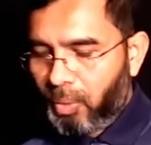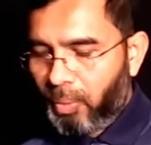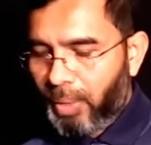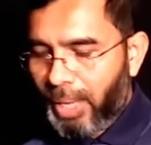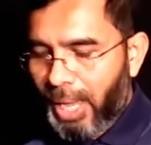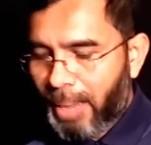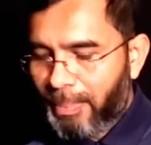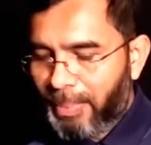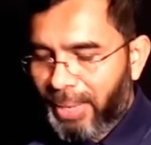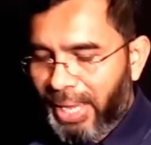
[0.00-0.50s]
we
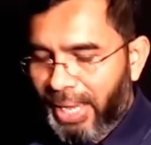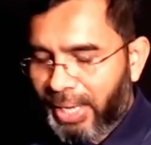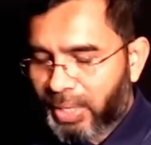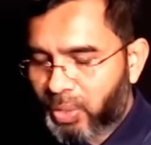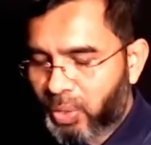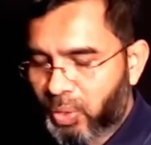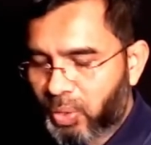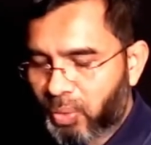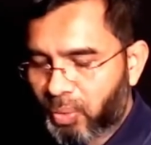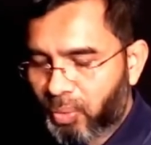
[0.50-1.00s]
have
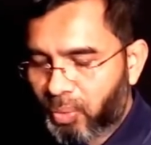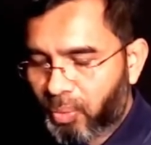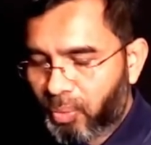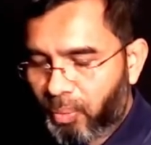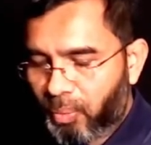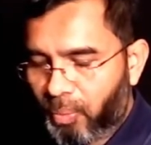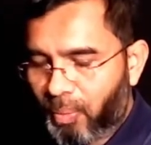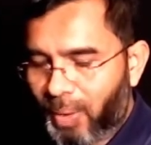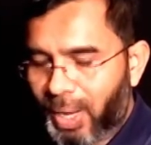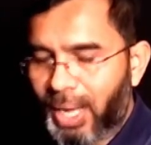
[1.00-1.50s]
x
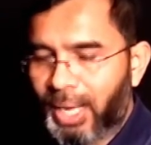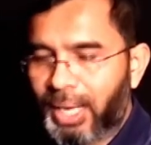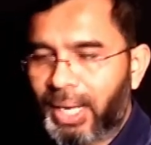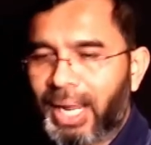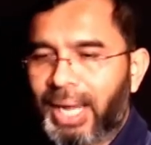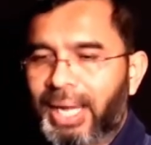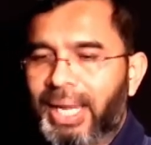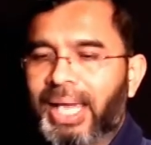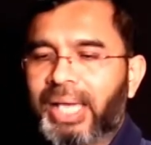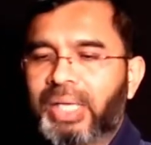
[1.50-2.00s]
one
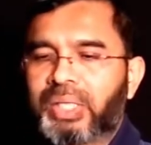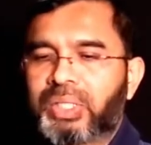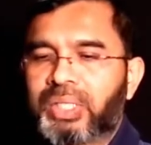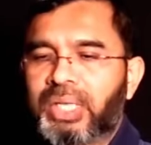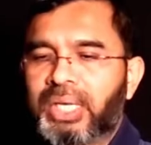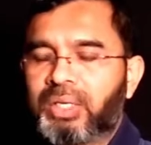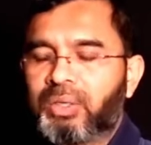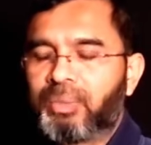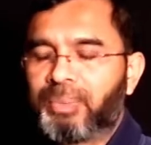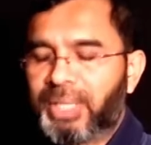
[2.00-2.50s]
and x
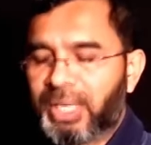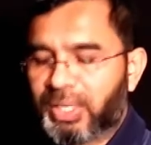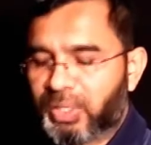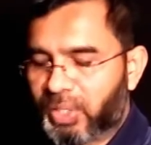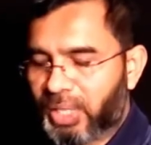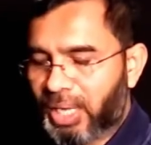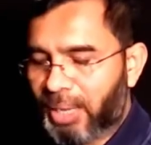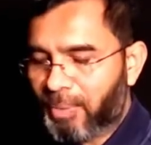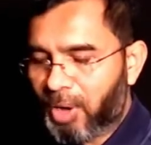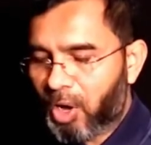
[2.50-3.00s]
to be the
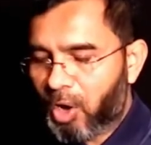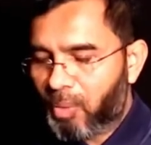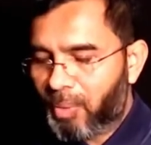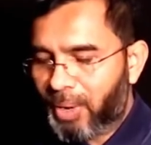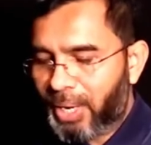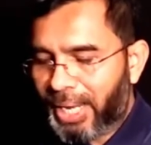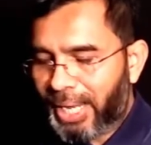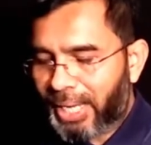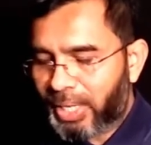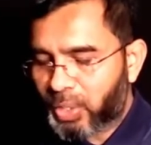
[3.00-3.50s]
same
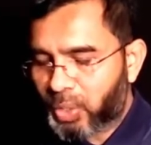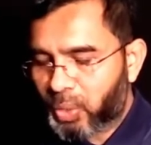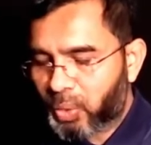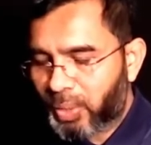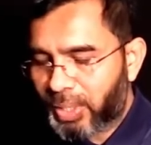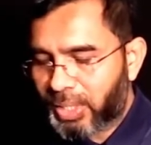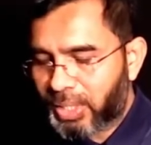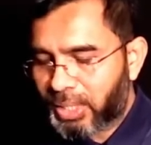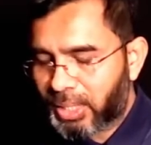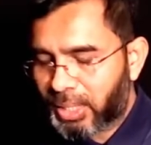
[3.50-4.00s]
however
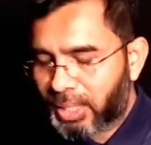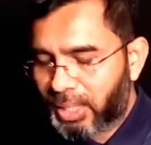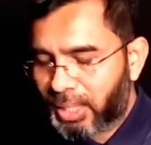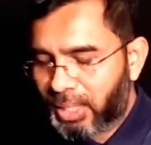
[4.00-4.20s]
x2 is